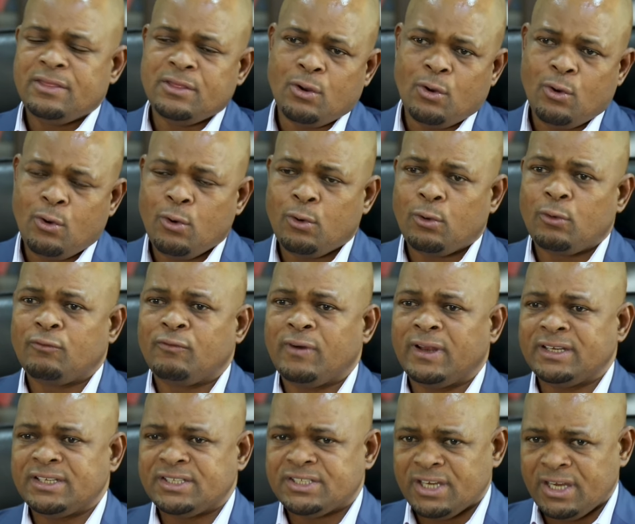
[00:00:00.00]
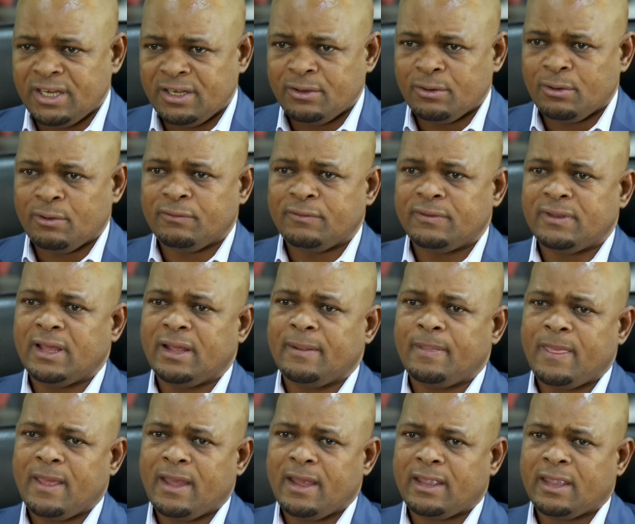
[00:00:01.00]
the whole value chain of the
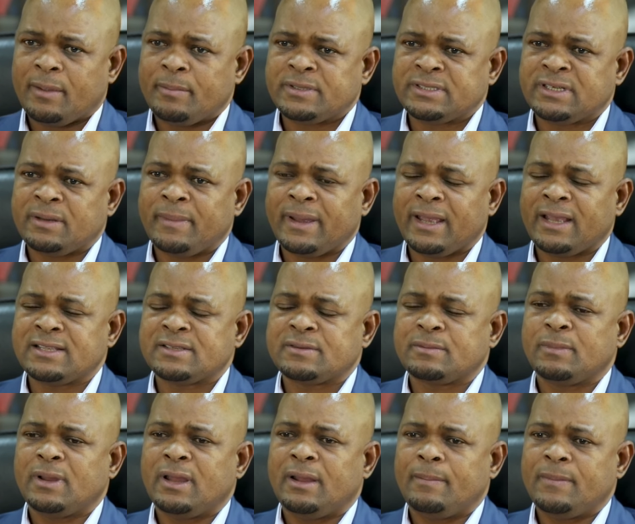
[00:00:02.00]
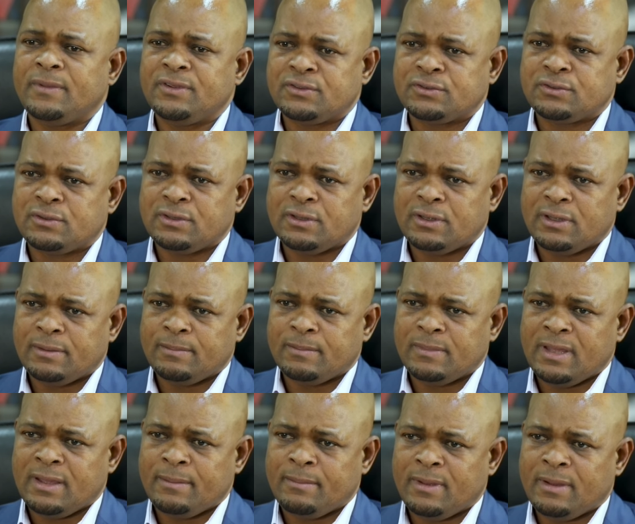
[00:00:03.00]
capital markets,
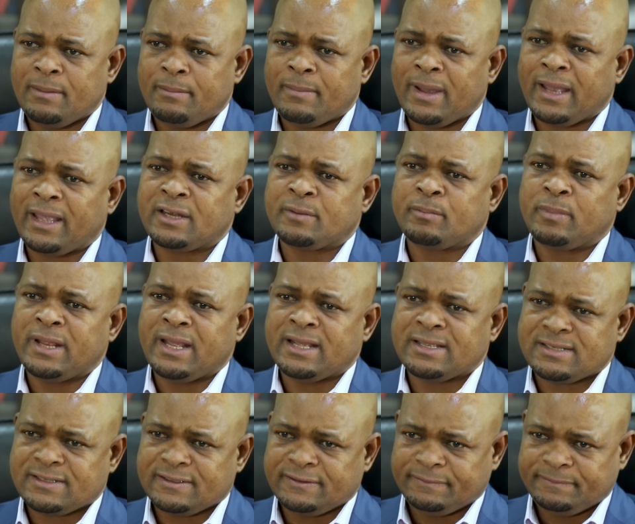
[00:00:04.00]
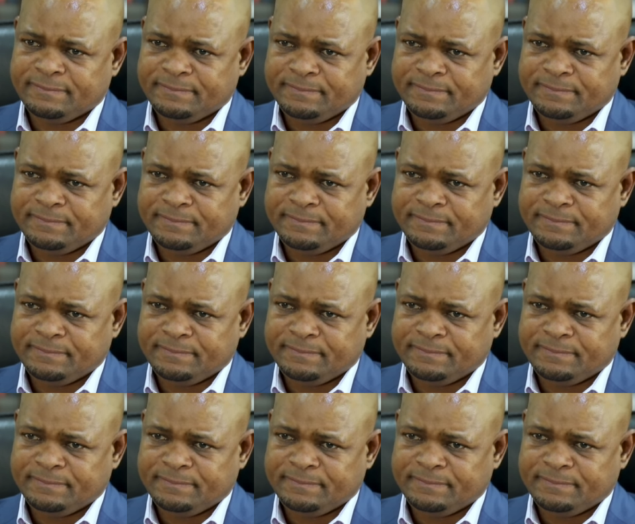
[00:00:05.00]
market players.